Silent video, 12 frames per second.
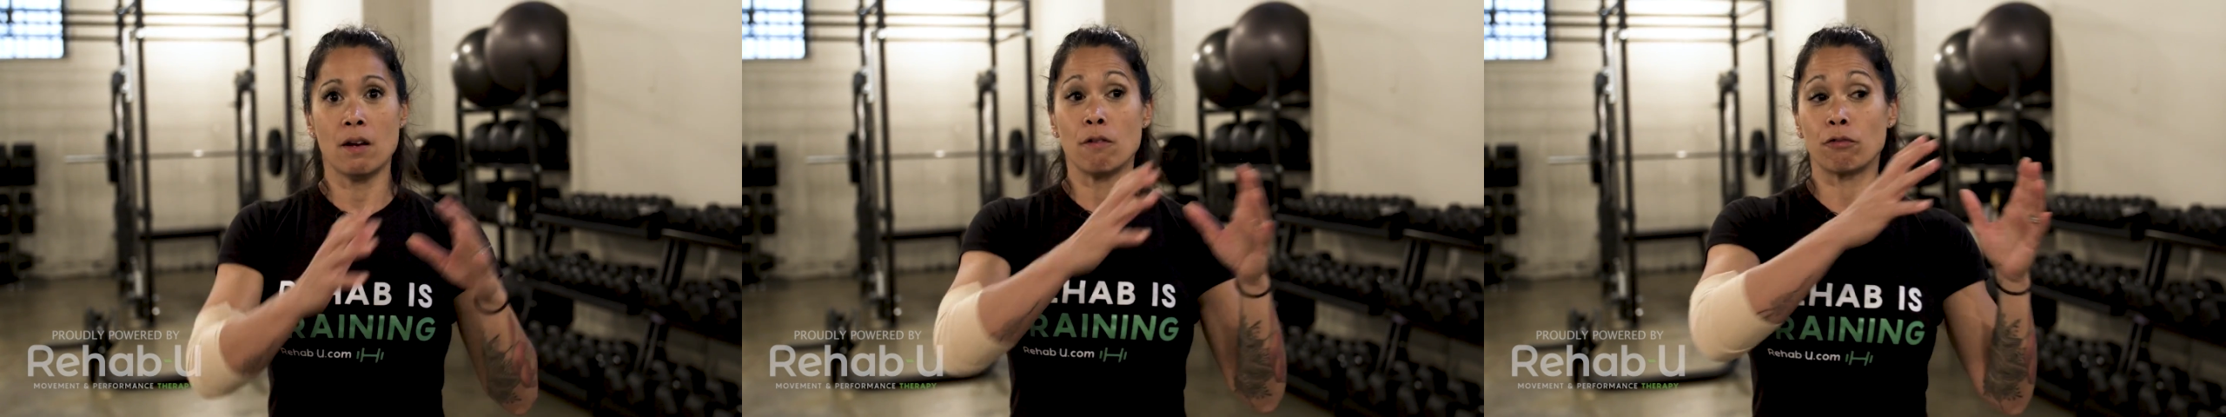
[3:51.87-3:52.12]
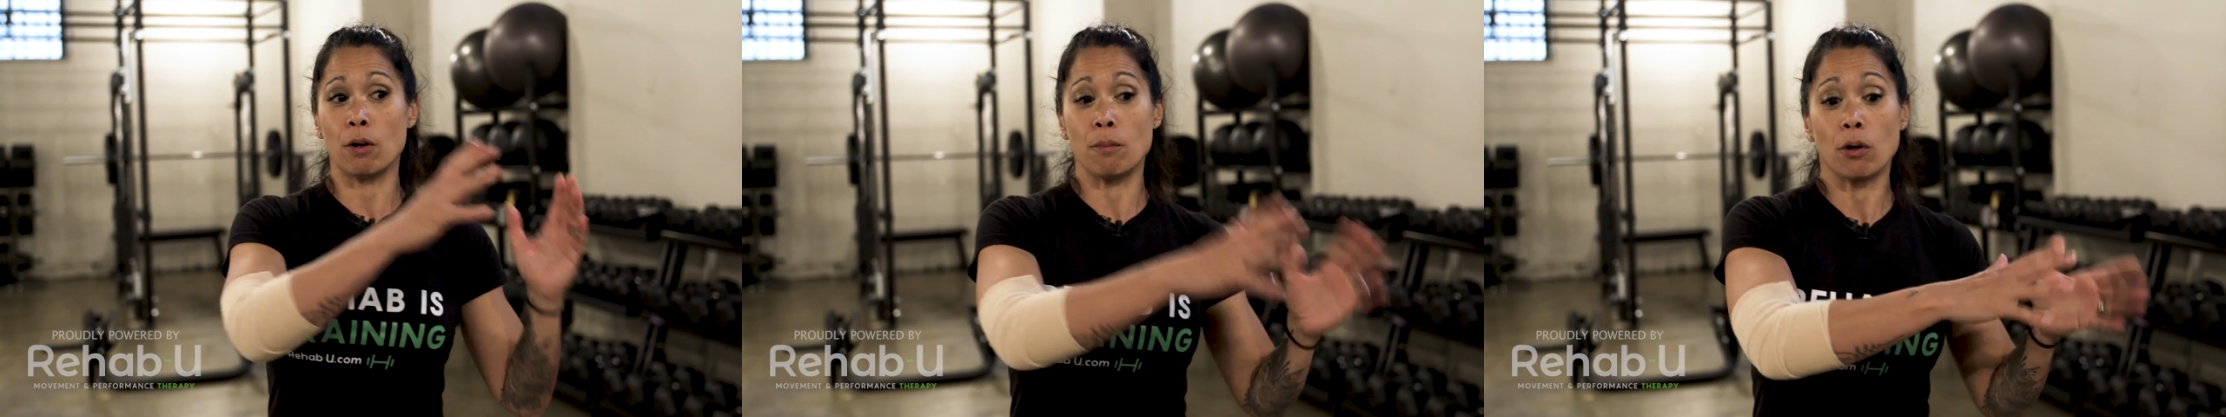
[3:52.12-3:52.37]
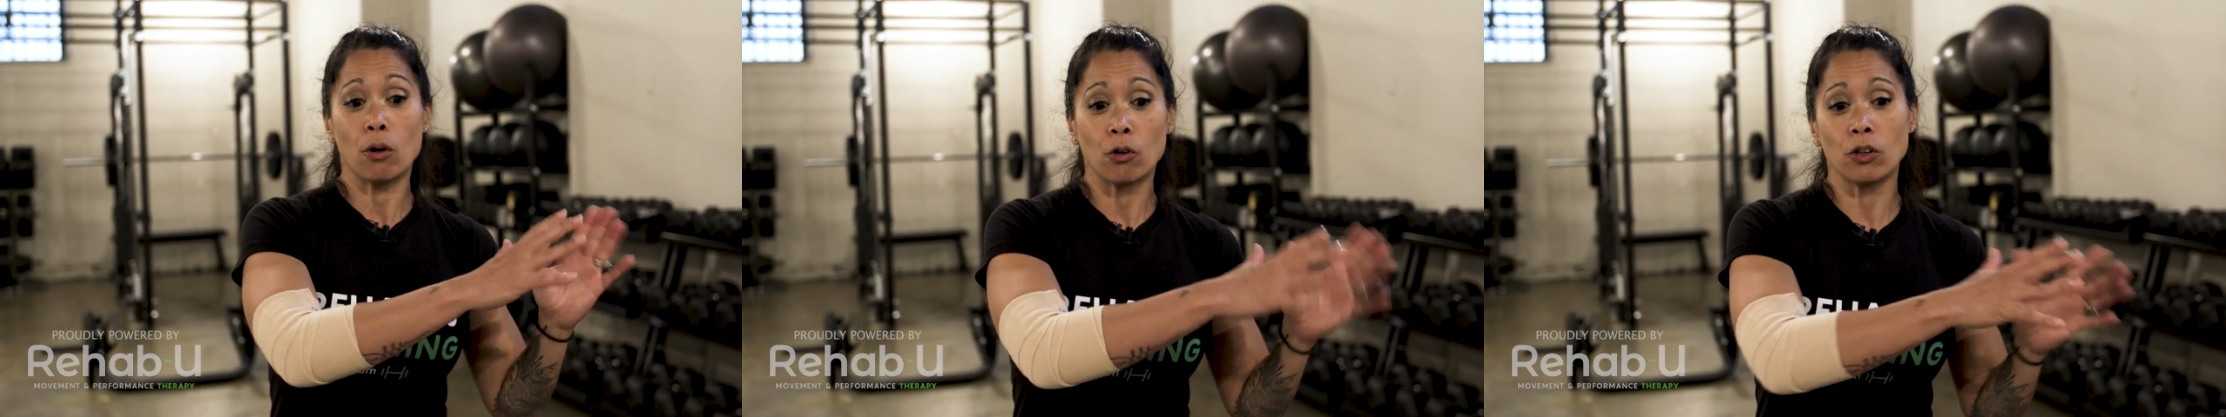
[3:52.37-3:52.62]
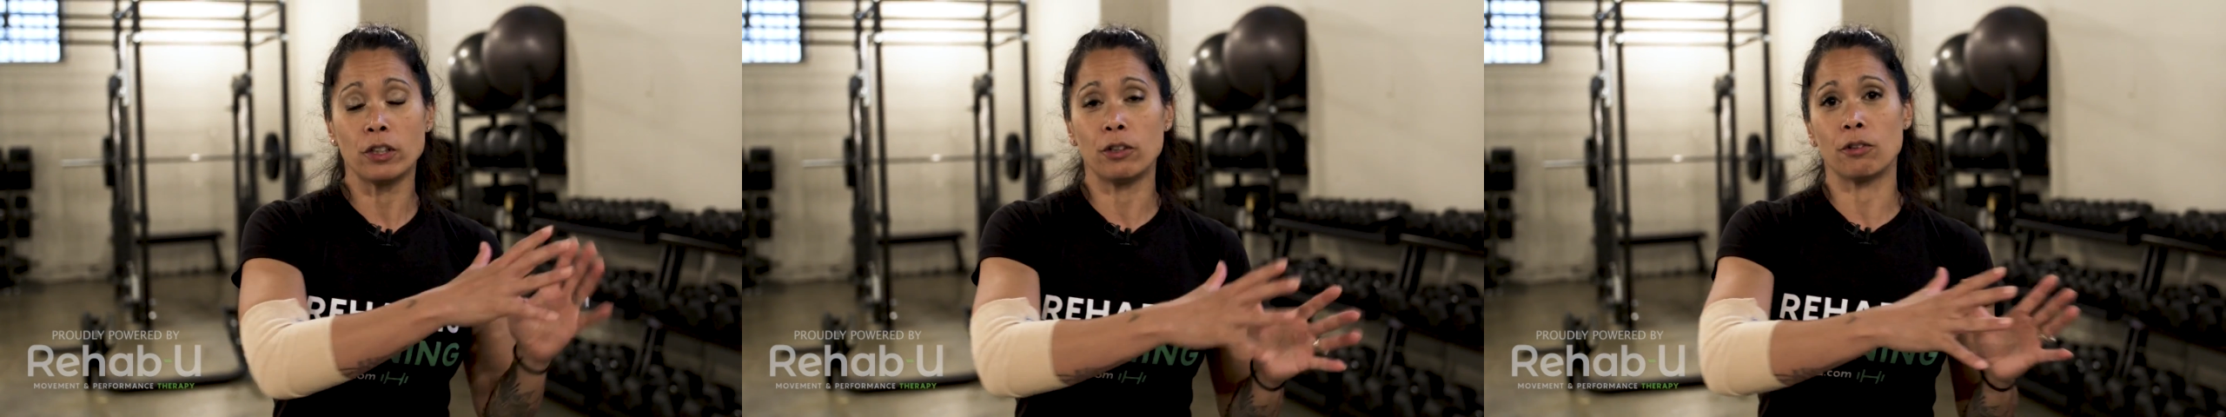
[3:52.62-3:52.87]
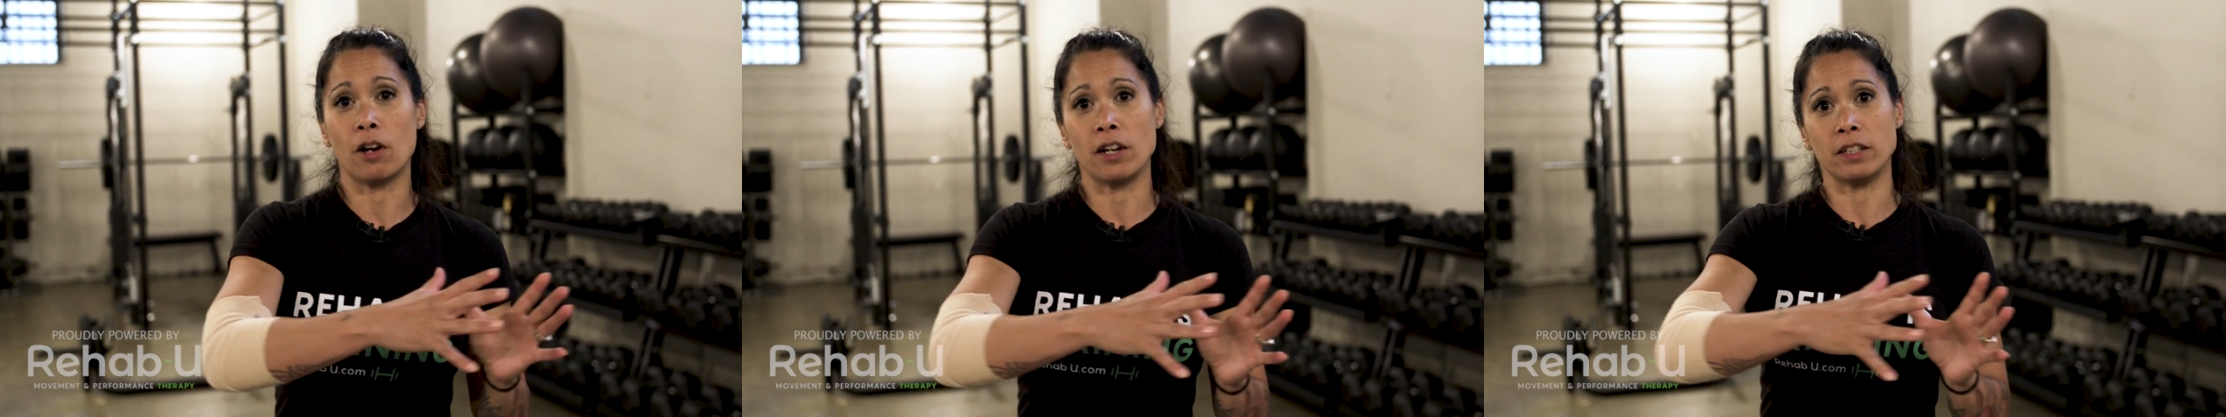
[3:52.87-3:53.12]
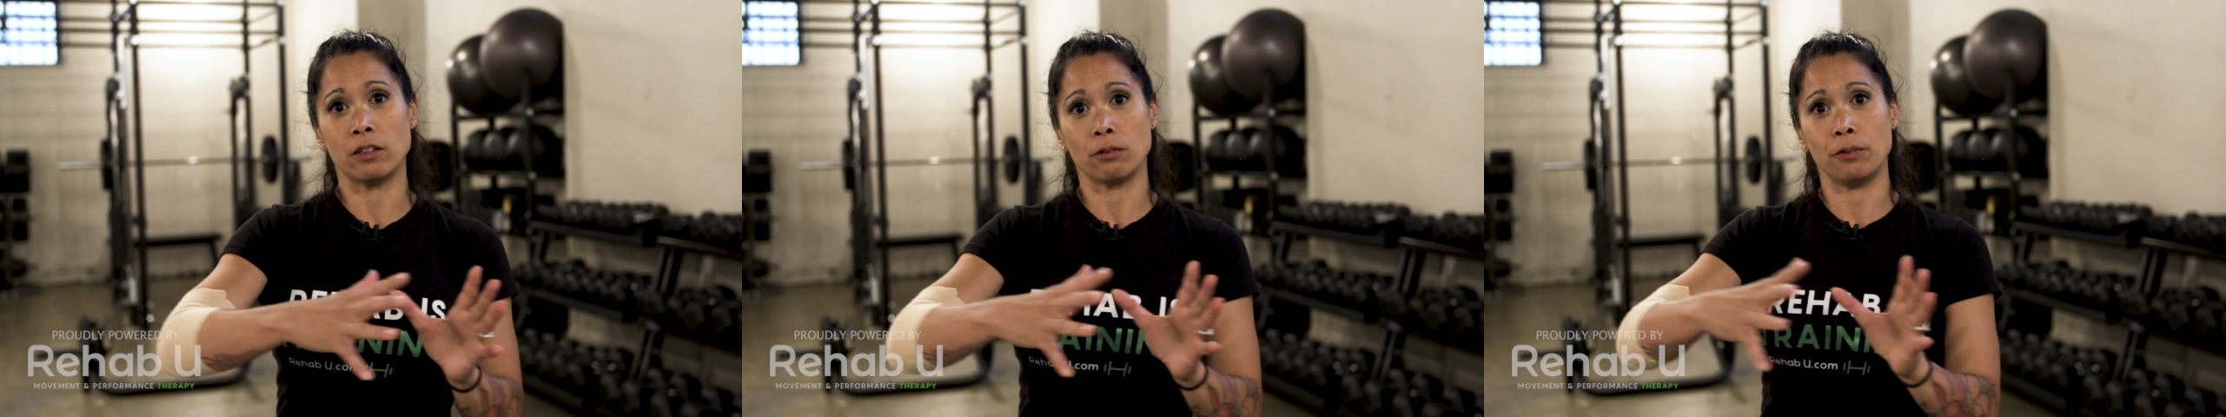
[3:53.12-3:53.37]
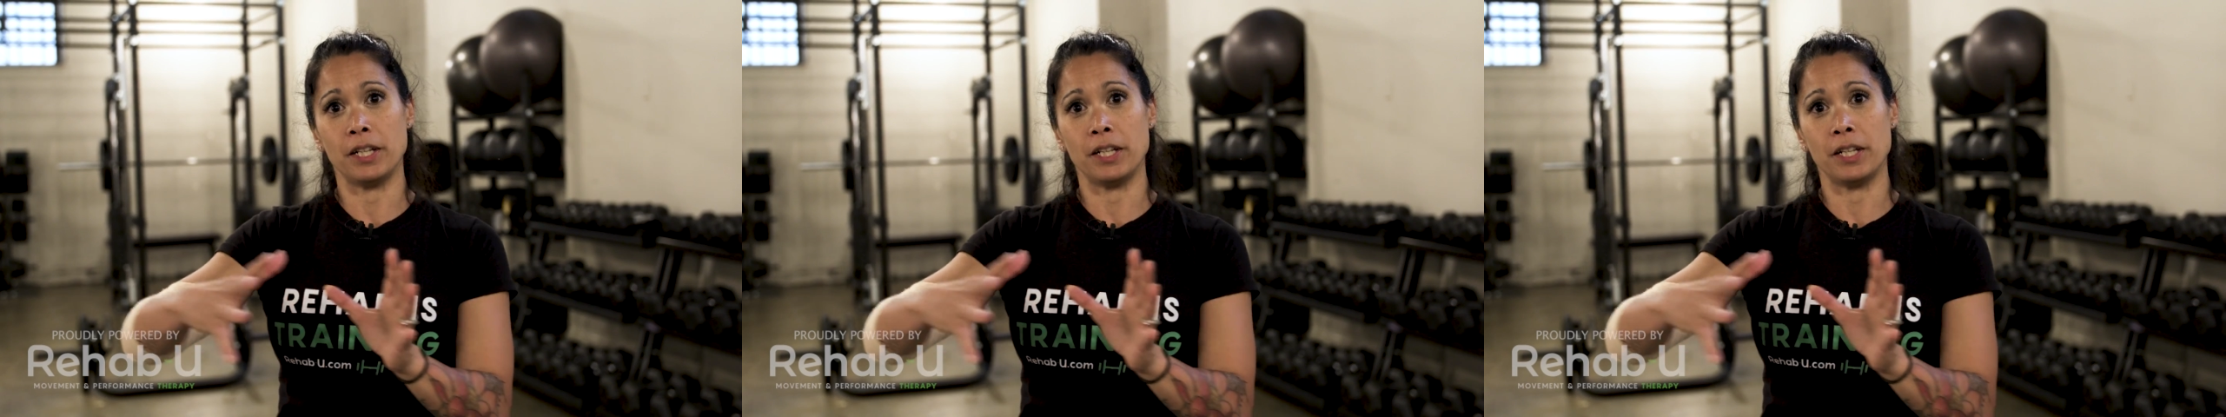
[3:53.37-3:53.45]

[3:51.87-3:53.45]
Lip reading: from earlier on in the